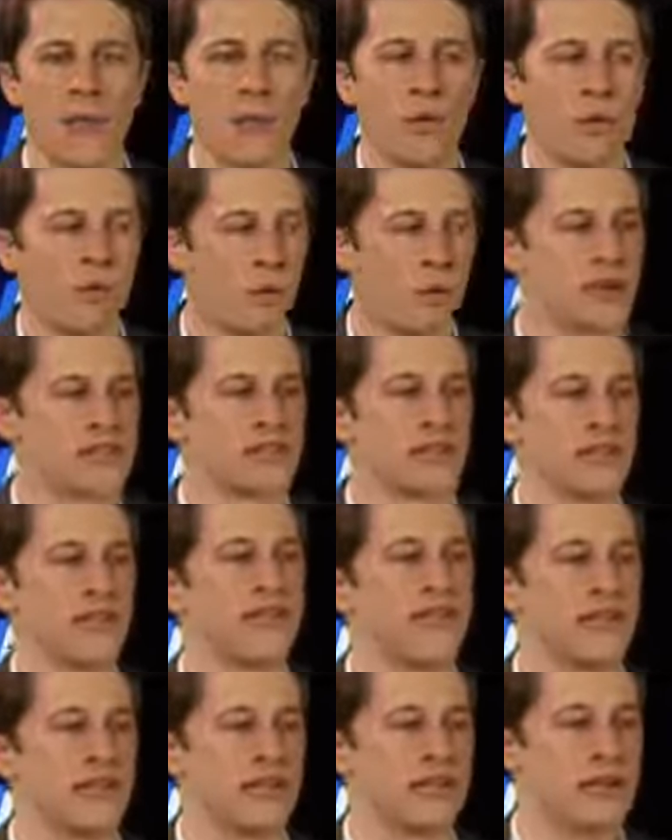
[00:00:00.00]
what was the
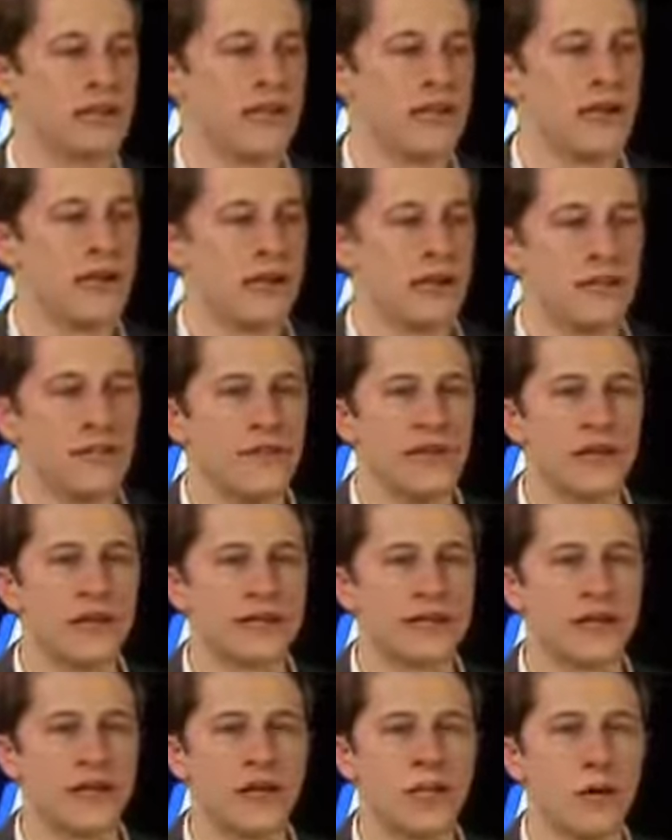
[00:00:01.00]
leak? They
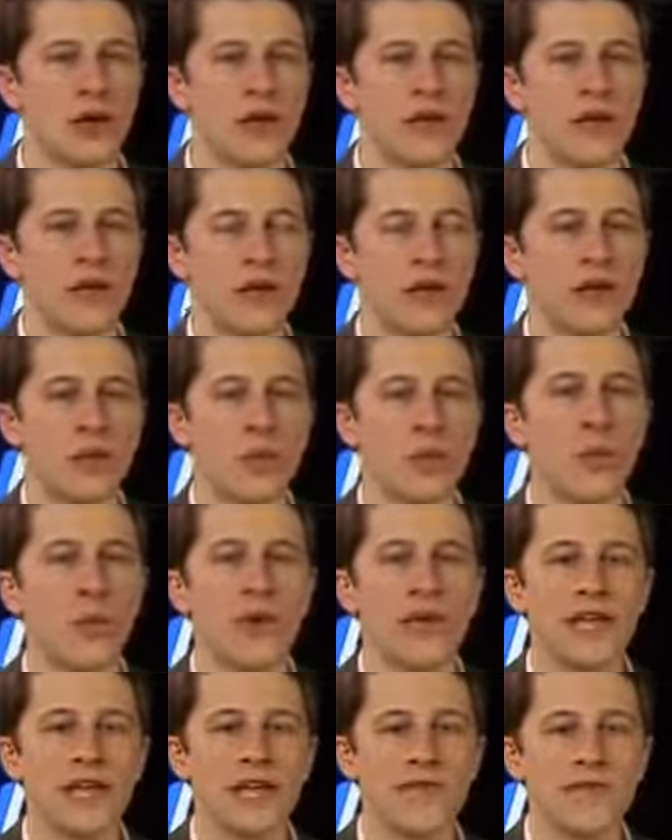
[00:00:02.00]
said, well,
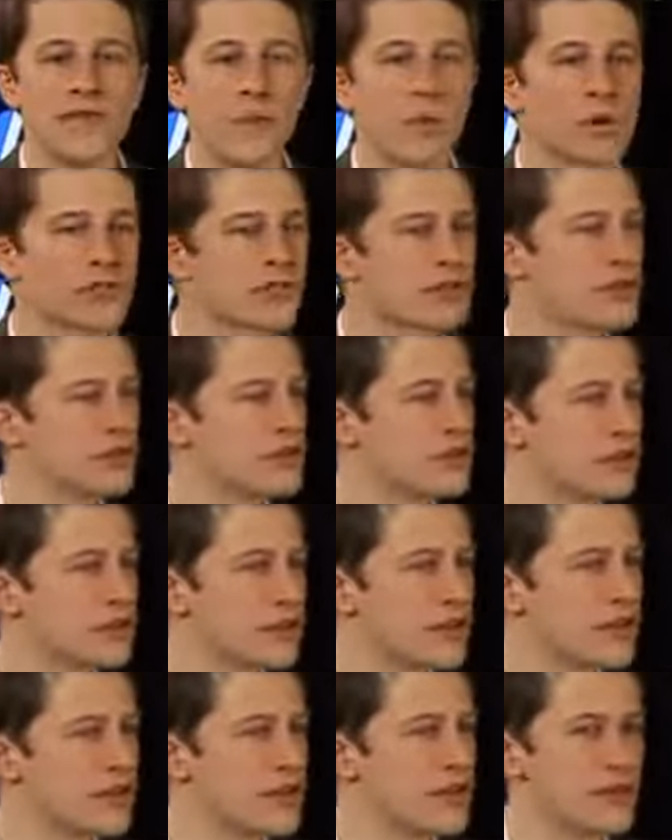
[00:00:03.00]
we've, what's the
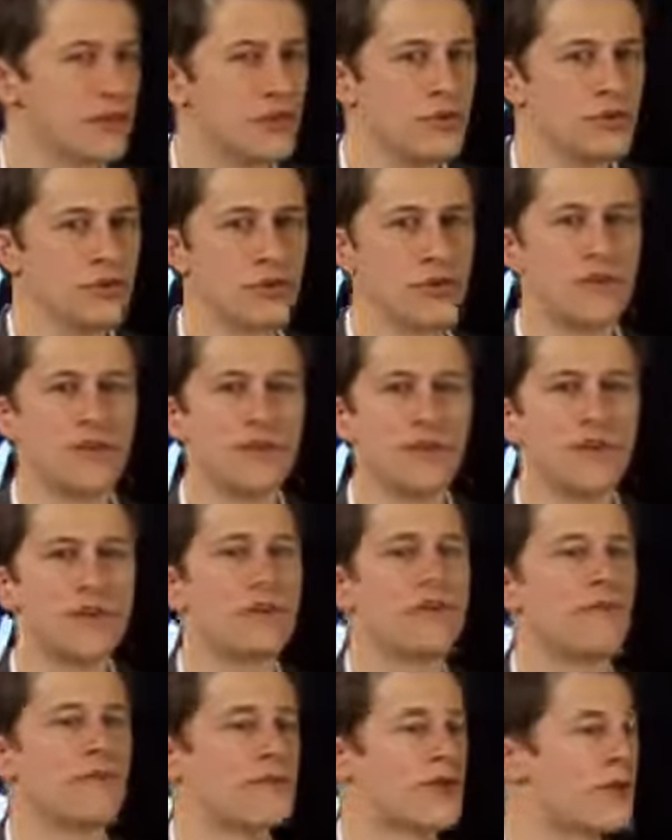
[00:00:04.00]
term that they use? We've
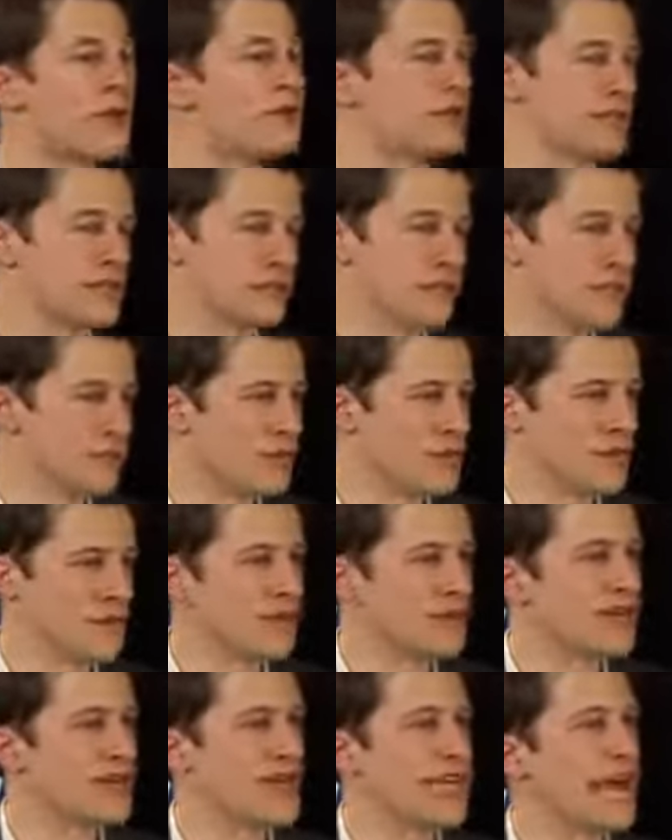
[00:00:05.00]
confronted, or we,
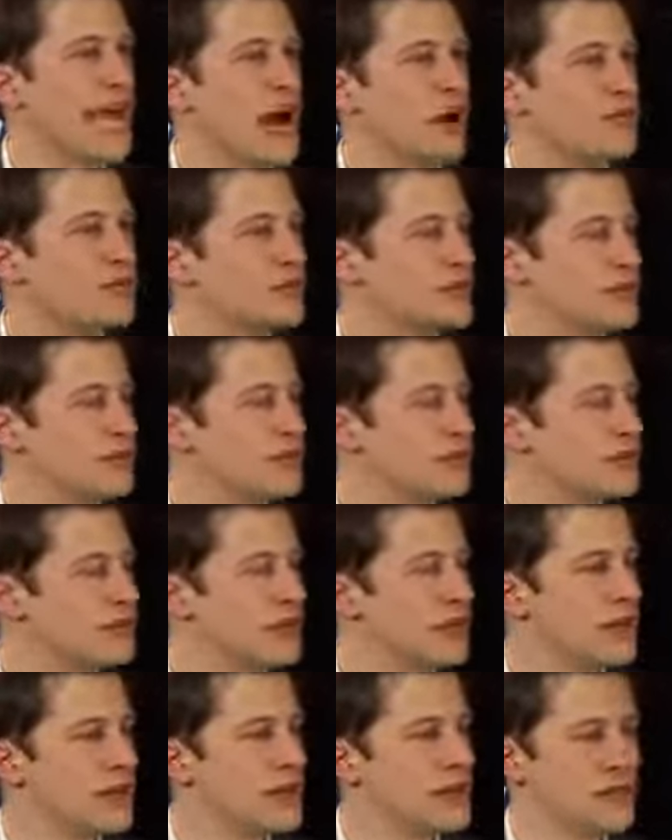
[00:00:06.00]
we've encountered
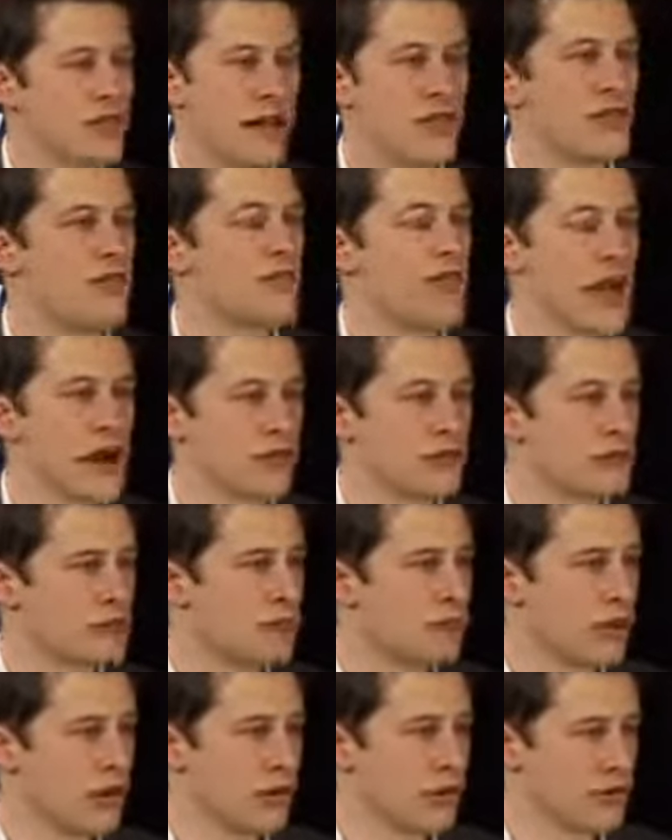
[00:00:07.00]

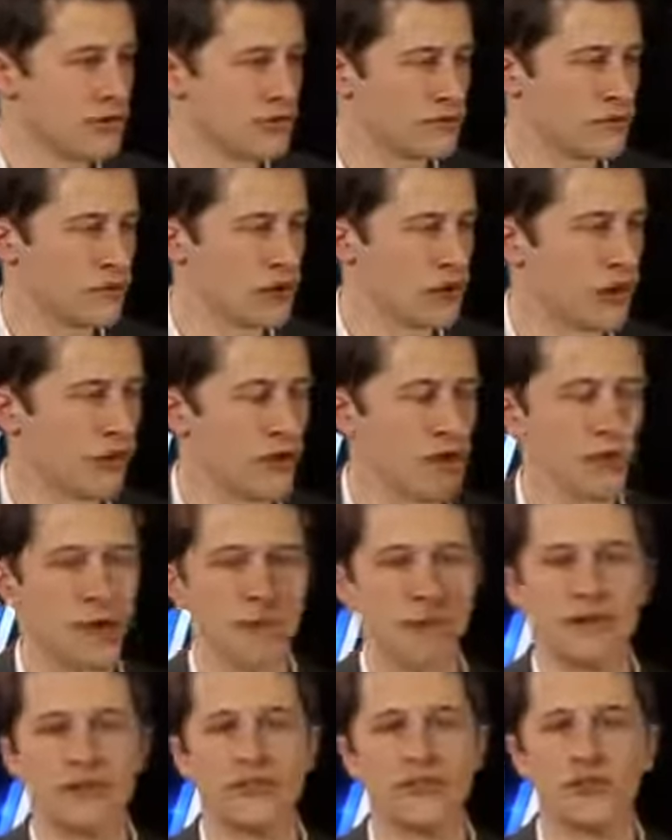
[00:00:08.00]
10,000 barrels of oil, or
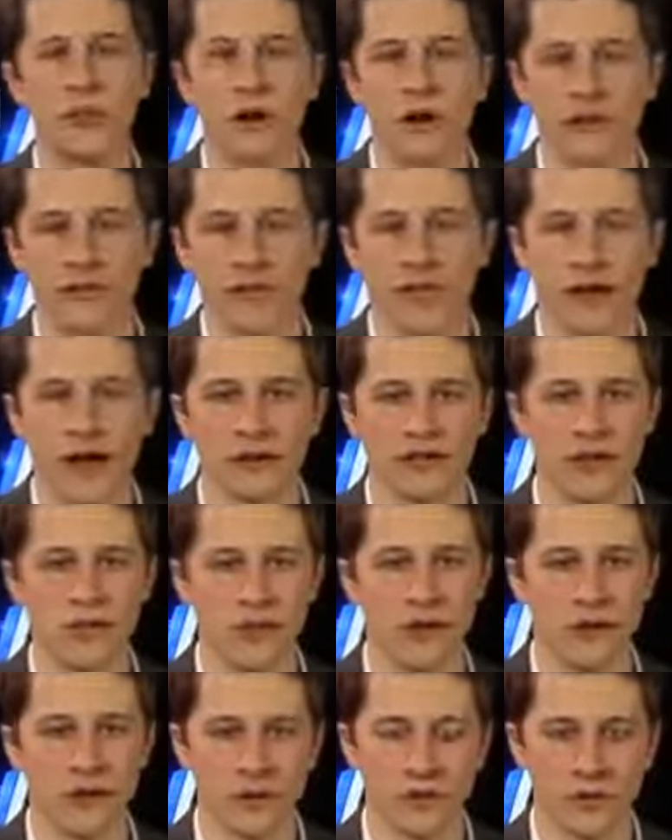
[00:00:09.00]
maybe it's 12,000
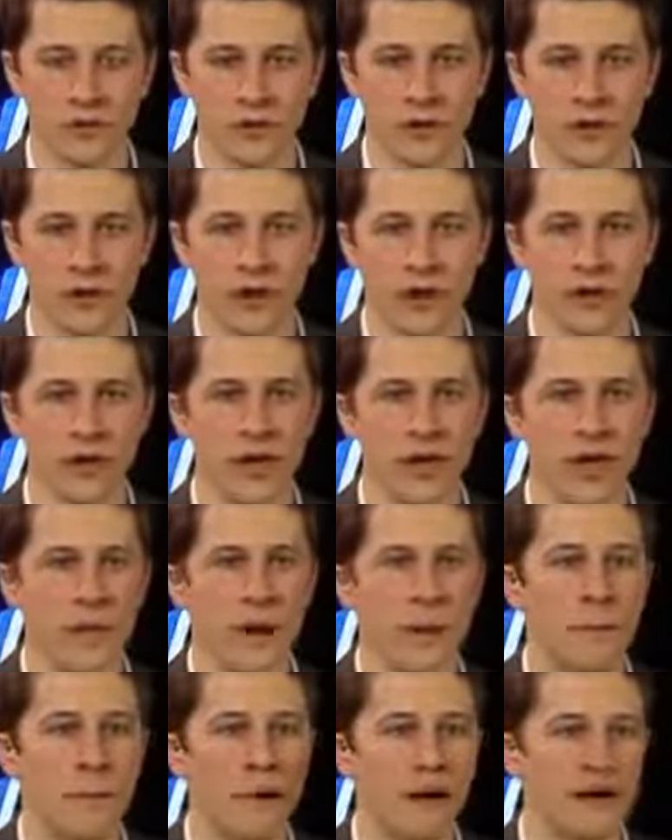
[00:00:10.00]
barrels of oil,
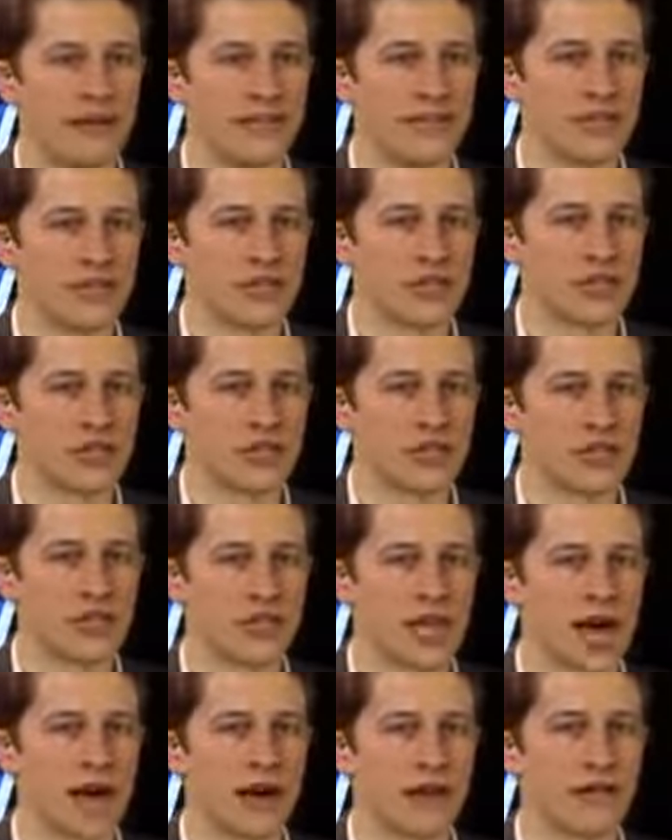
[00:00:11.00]
but it's
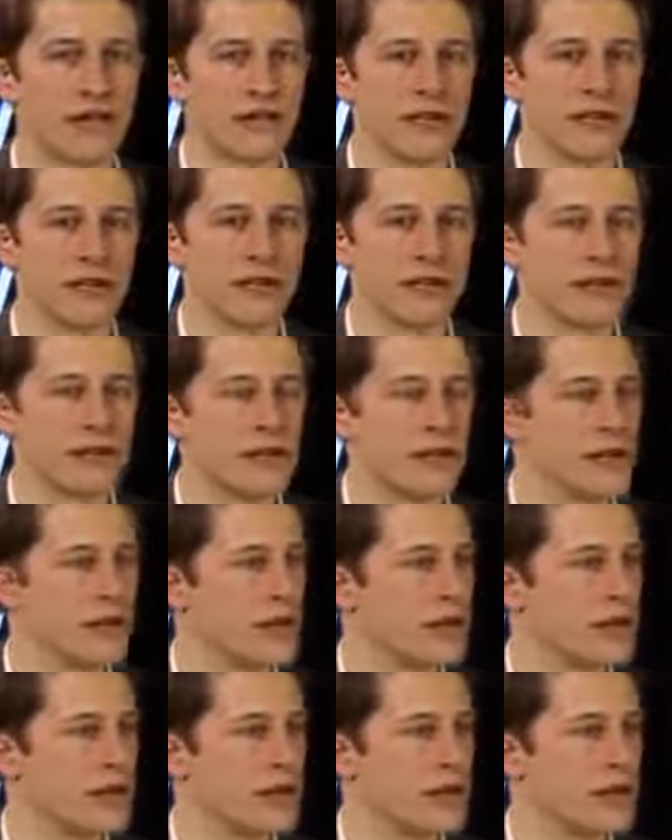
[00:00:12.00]
just not clear